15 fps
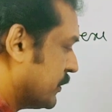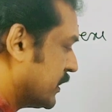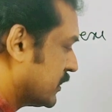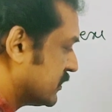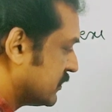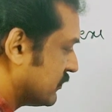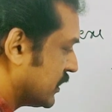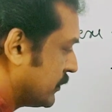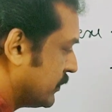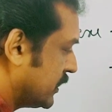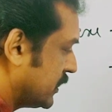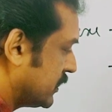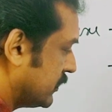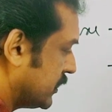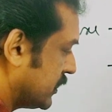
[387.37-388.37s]
1 by
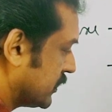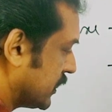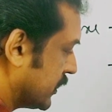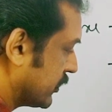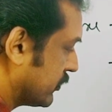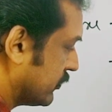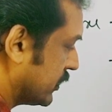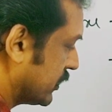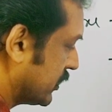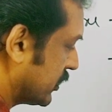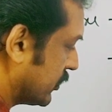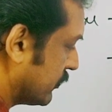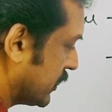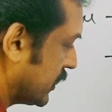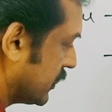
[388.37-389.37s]
8 is not a good thing.
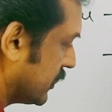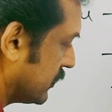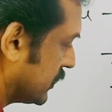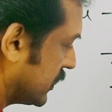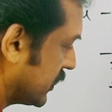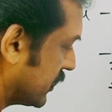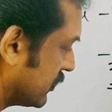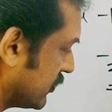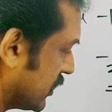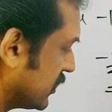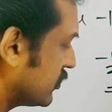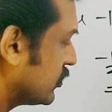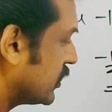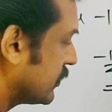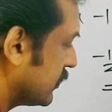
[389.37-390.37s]
This is not a good